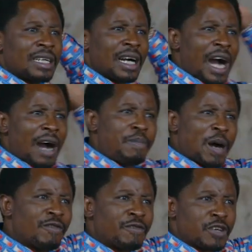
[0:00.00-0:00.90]

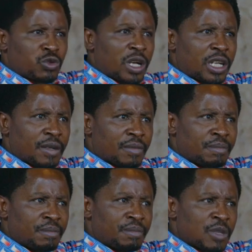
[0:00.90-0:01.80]
Above is working.
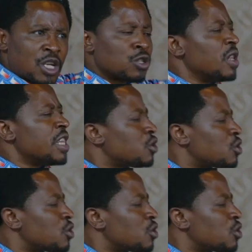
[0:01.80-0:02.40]
So there's